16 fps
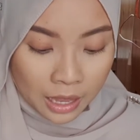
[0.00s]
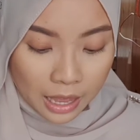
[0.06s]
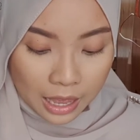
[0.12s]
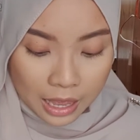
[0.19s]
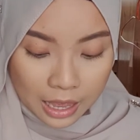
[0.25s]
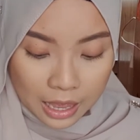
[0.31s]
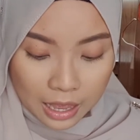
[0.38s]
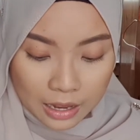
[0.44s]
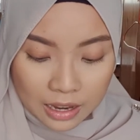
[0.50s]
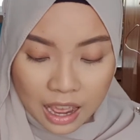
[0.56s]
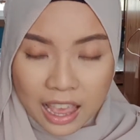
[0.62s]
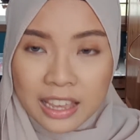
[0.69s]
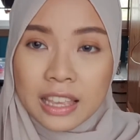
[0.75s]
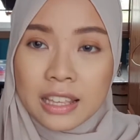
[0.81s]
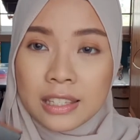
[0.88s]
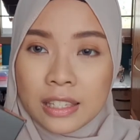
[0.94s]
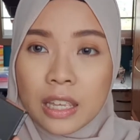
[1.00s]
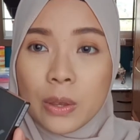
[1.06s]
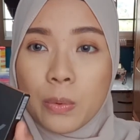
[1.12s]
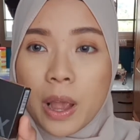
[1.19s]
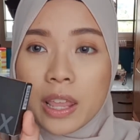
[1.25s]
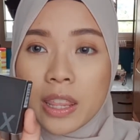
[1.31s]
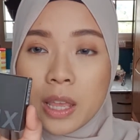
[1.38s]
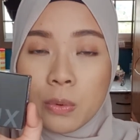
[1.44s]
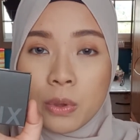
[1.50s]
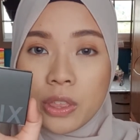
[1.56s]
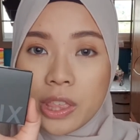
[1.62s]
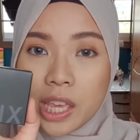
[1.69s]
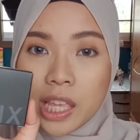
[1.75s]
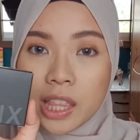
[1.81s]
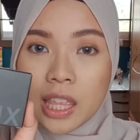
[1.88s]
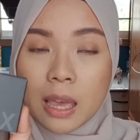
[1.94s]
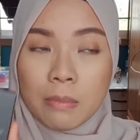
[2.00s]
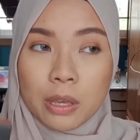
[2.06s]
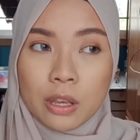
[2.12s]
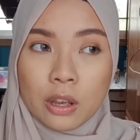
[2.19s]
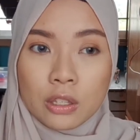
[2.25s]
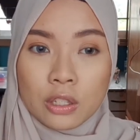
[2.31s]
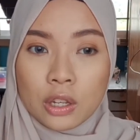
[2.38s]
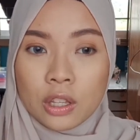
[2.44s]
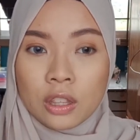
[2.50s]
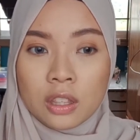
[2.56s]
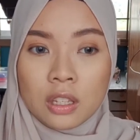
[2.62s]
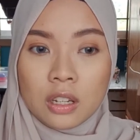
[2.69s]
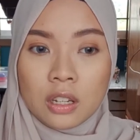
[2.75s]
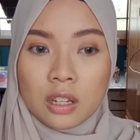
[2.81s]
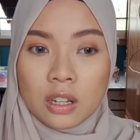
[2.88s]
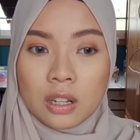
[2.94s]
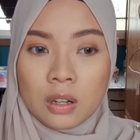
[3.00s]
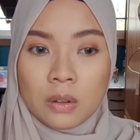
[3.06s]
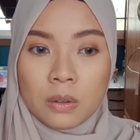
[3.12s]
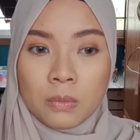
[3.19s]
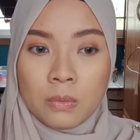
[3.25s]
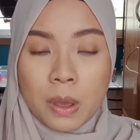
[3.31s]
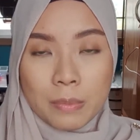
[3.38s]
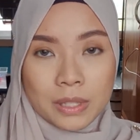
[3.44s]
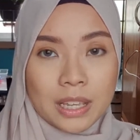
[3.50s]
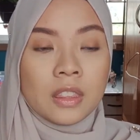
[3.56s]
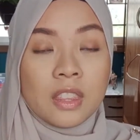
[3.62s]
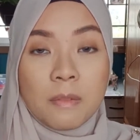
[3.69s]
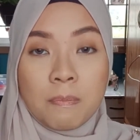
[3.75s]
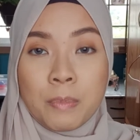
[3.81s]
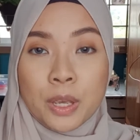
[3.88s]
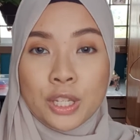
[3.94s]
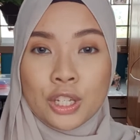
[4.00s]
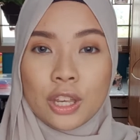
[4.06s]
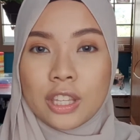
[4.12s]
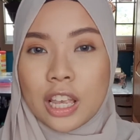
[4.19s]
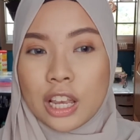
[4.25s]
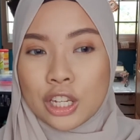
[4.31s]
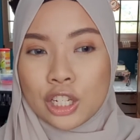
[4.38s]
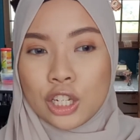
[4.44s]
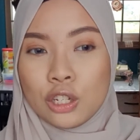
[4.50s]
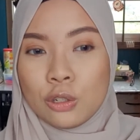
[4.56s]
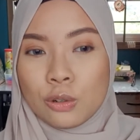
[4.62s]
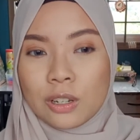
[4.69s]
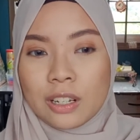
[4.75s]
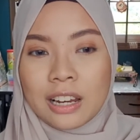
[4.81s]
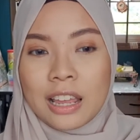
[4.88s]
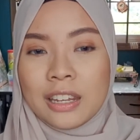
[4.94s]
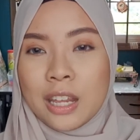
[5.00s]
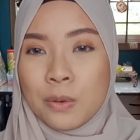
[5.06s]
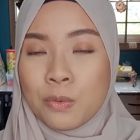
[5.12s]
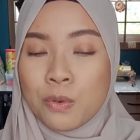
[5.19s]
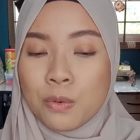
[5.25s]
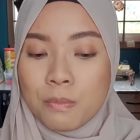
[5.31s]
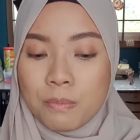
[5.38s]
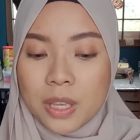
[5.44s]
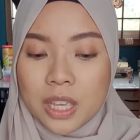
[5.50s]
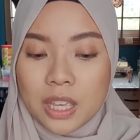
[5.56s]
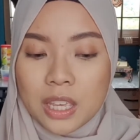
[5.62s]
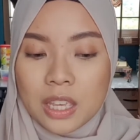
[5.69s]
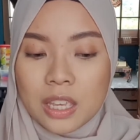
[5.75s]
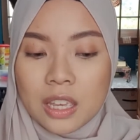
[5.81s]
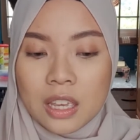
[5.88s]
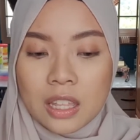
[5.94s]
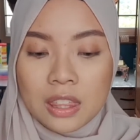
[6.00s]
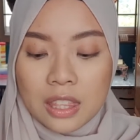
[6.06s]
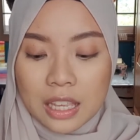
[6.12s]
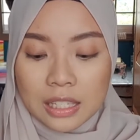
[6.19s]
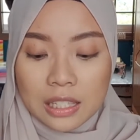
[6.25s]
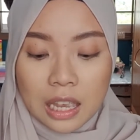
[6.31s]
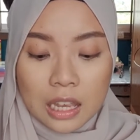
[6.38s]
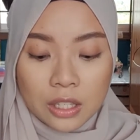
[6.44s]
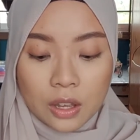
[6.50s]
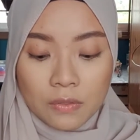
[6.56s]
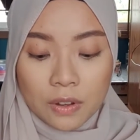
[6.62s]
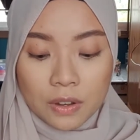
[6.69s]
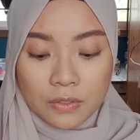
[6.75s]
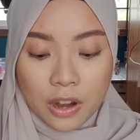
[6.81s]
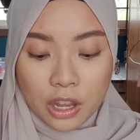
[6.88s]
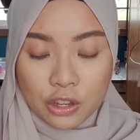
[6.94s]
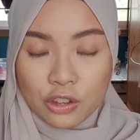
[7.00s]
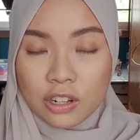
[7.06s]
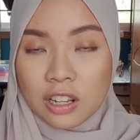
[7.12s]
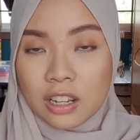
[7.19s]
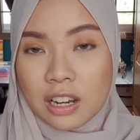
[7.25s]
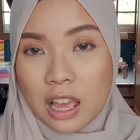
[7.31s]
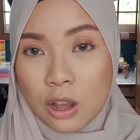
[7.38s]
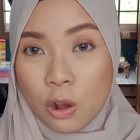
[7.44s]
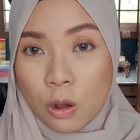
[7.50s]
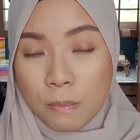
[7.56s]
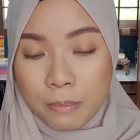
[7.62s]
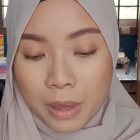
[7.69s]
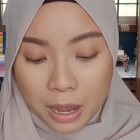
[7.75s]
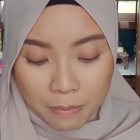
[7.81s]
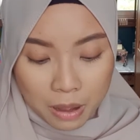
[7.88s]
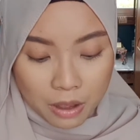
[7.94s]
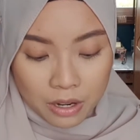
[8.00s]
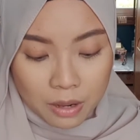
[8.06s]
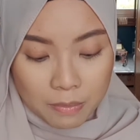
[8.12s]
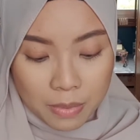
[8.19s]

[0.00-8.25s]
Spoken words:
and I can see why they would think that, because on the website the pictures actually look like they would be the size of a regular like compact powder,